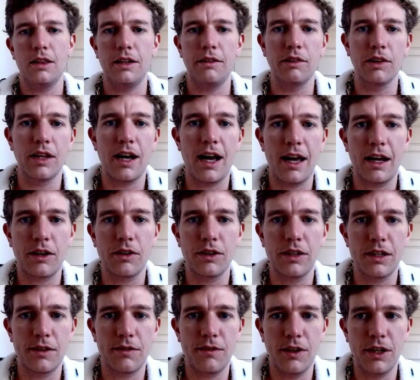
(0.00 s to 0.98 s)
Leave a like
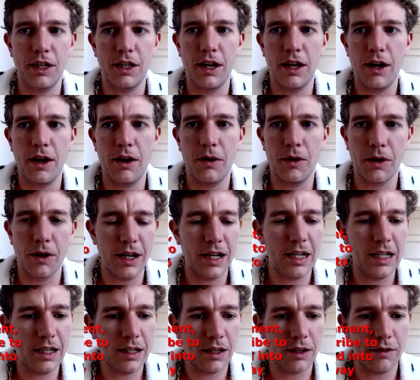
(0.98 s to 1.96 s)
on this video or
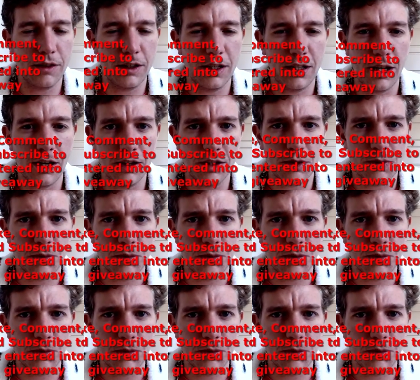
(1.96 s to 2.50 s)
any other video